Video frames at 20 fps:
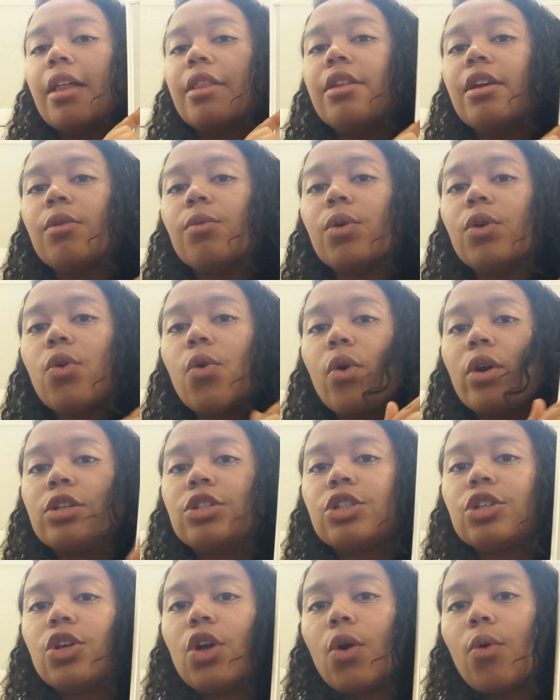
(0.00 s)
Then we're going
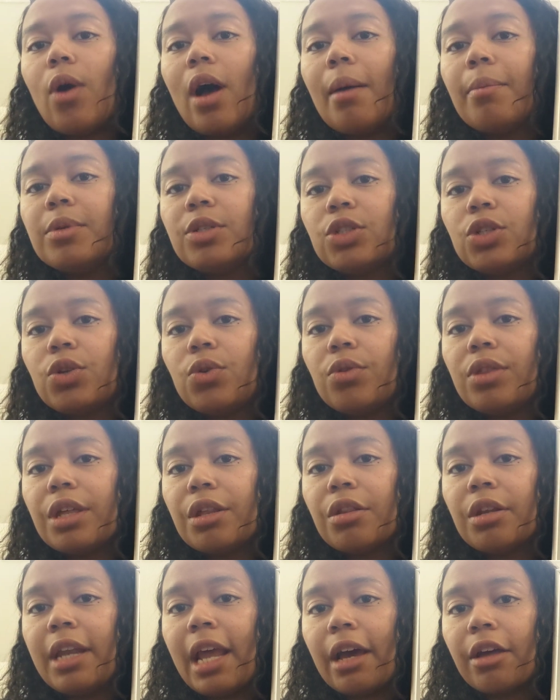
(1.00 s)
to go up to
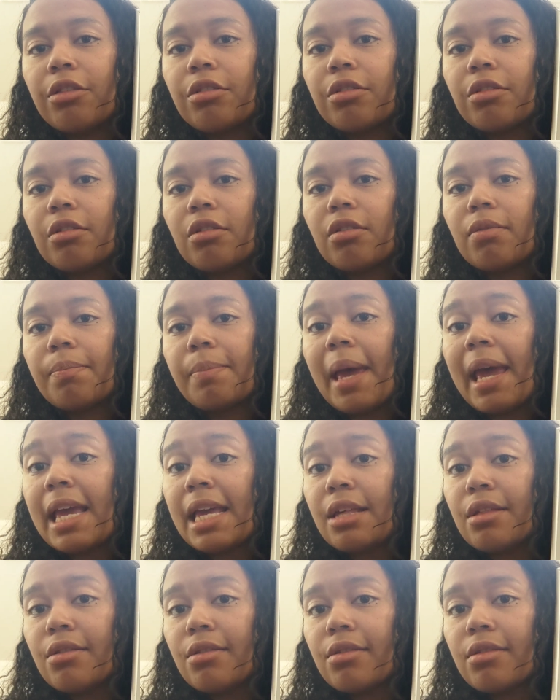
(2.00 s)
the next
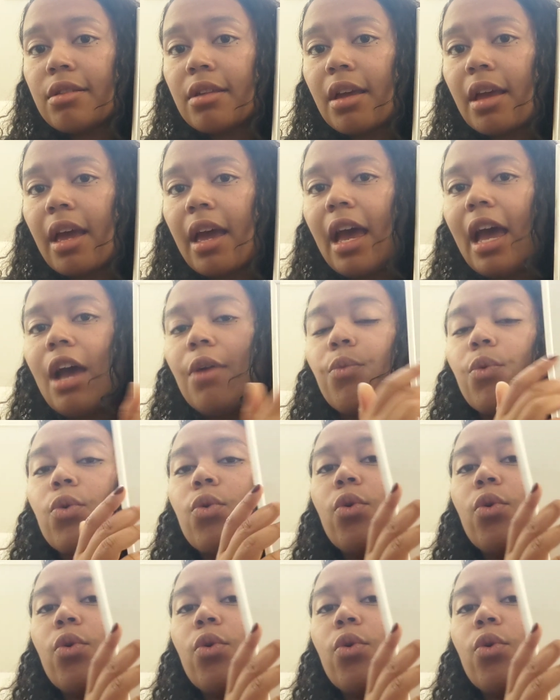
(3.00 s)
space and we're